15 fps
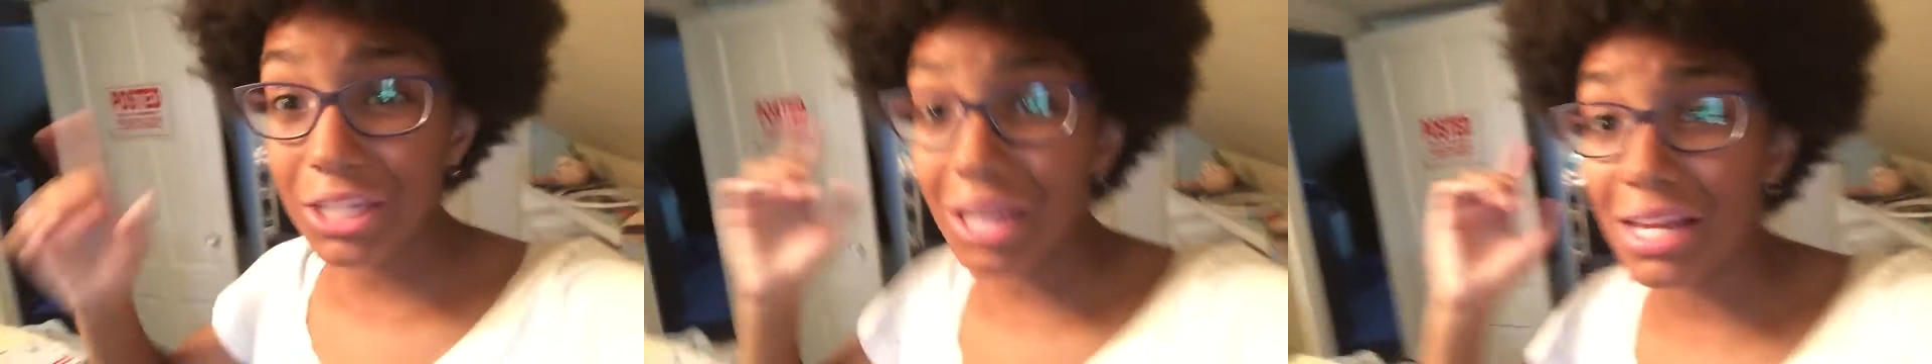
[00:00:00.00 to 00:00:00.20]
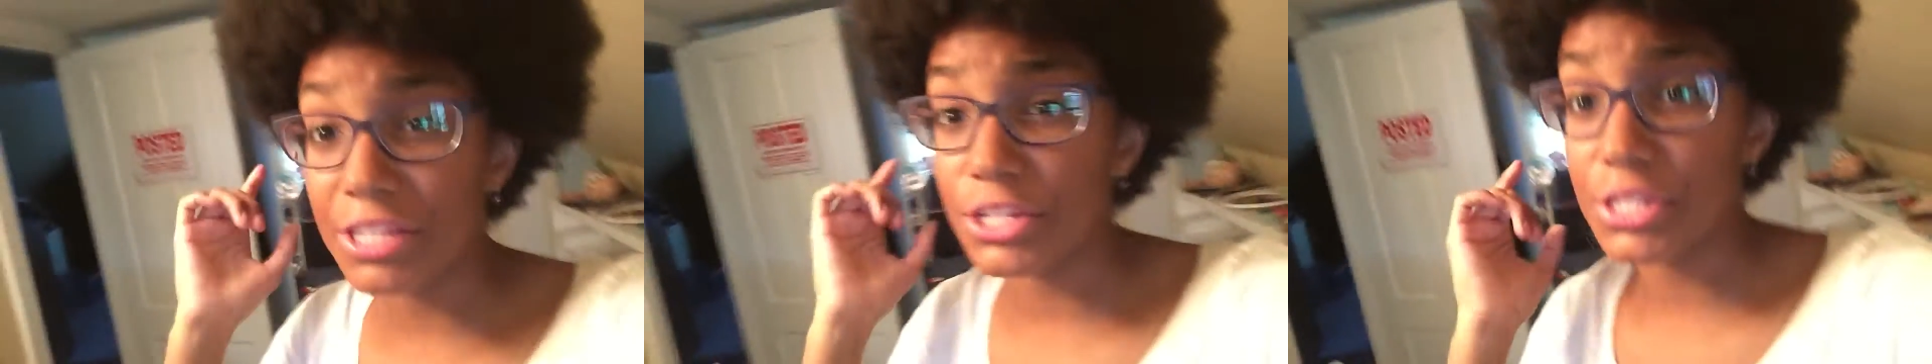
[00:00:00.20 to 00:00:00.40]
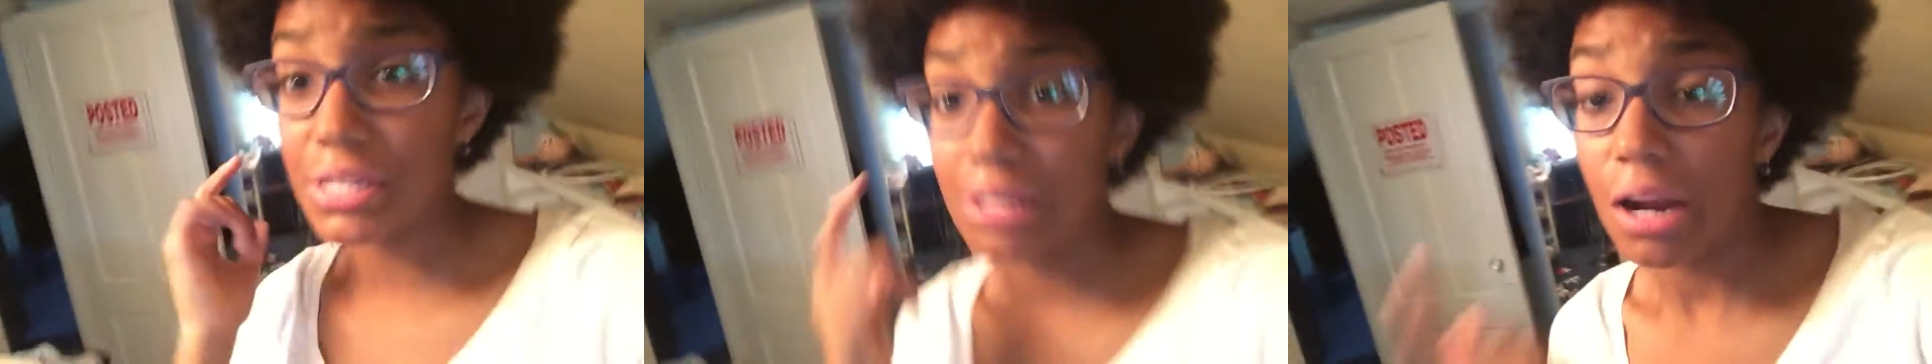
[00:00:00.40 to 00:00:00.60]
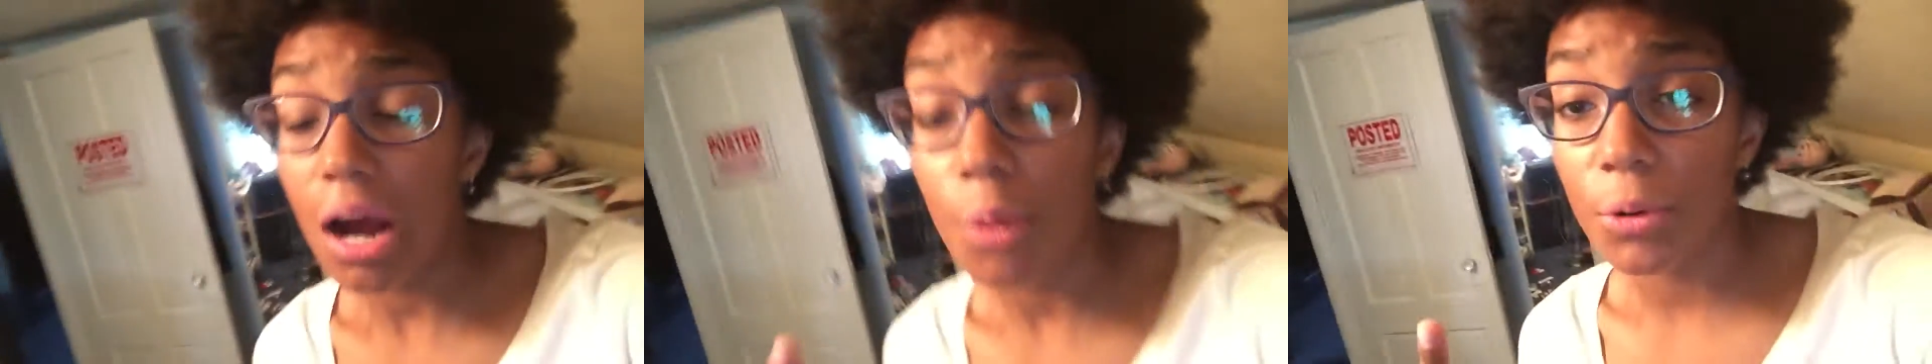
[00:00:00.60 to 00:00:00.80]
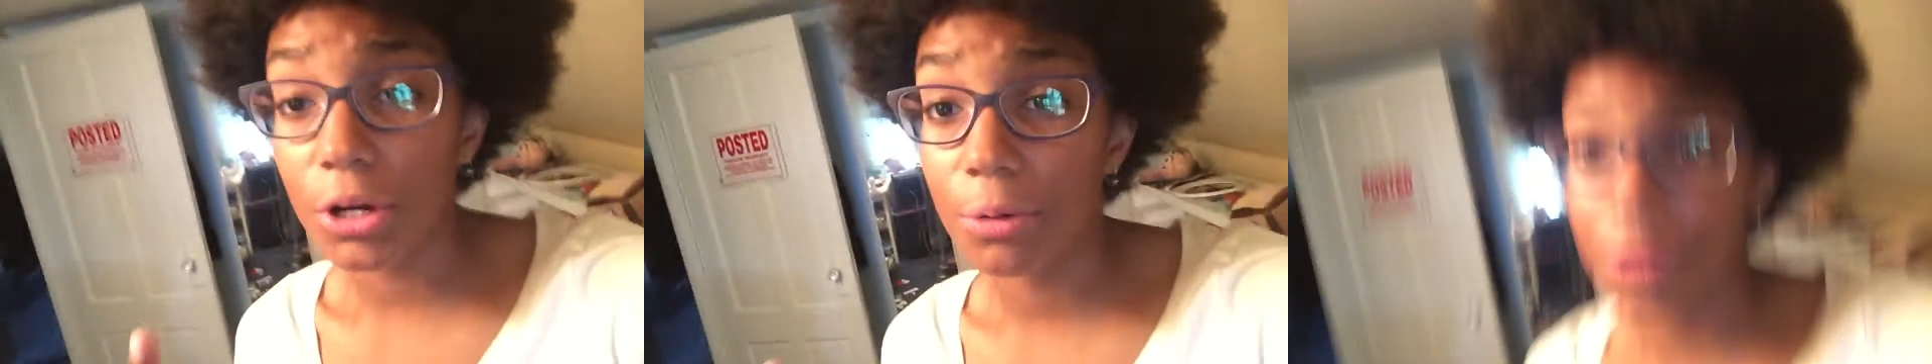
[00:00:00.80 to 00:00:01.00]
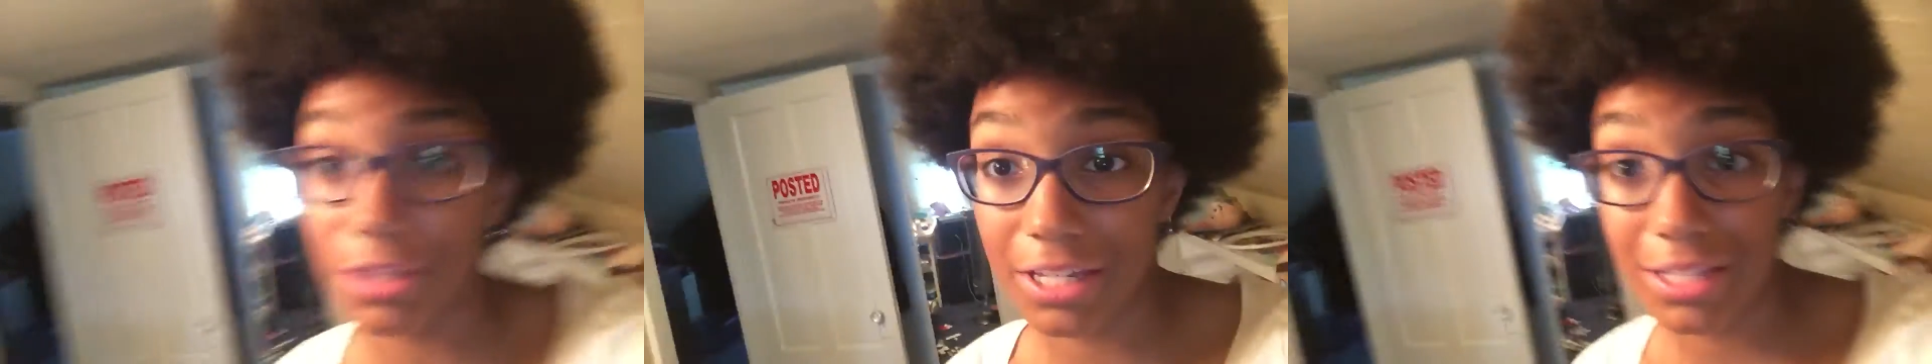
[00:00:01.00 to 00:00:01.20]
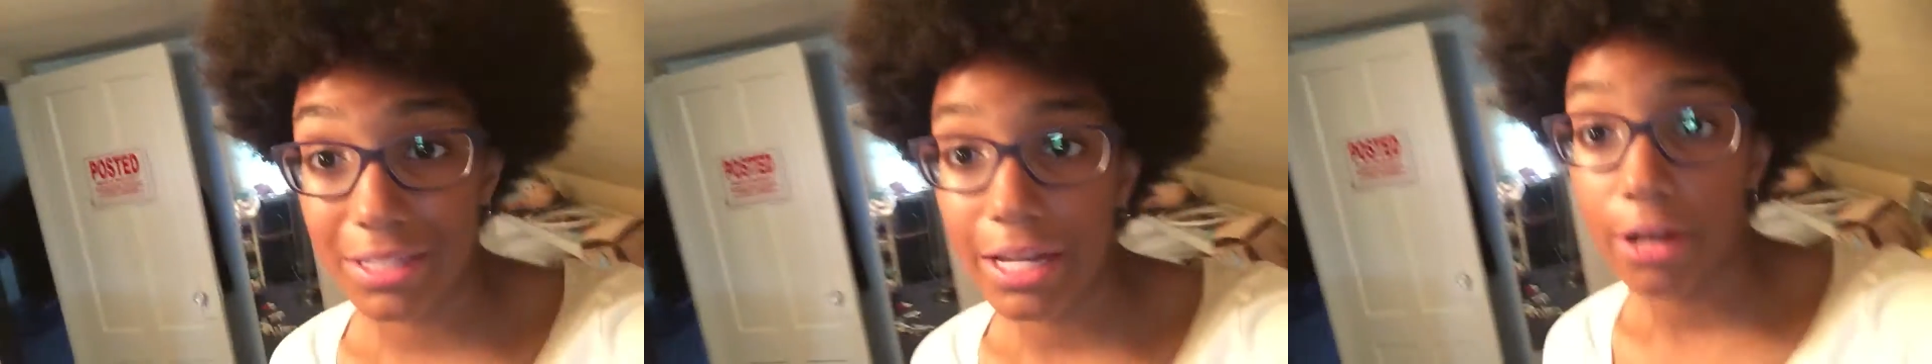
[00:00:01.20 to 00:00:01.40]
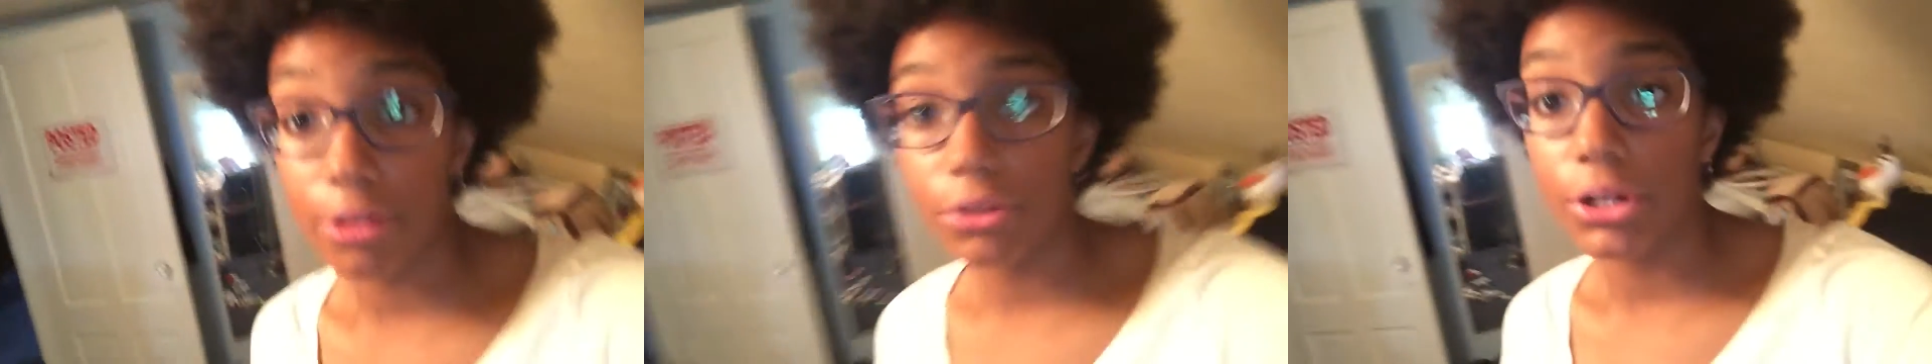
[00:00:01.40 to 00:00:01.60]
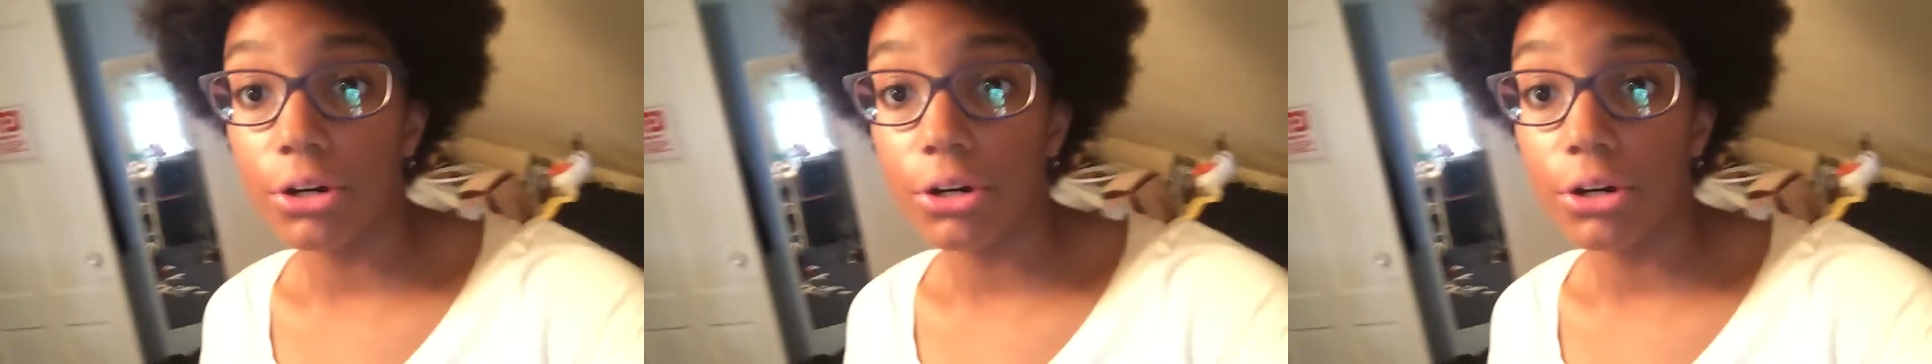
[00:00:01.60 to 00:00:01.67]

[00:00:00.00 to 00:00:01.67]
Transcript: It does not work with Intel